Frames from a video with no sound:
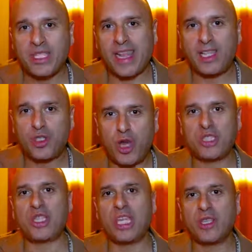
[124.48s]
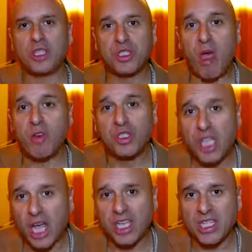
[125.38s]
salad dressing, the smoked
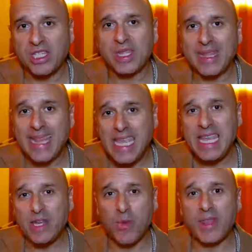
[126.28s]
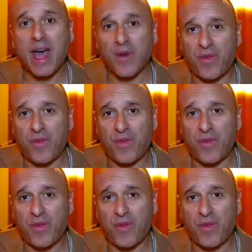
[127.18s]
duck is lean and without